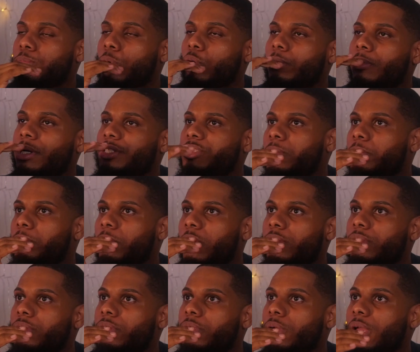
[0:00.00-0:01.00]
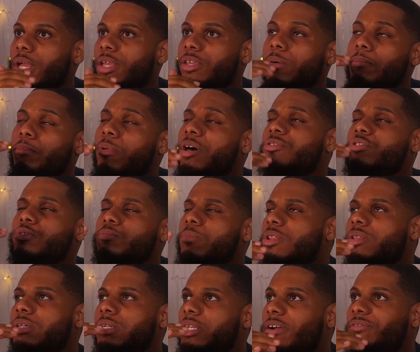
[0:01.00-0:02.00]
when you spoke about your mother and your
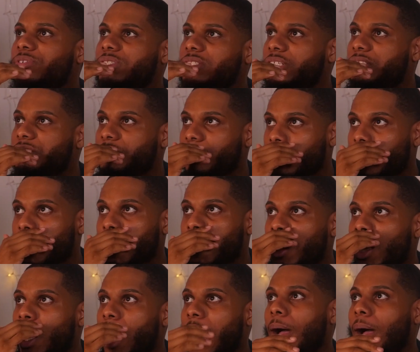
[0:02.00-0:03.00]
mother's mother never teaching her.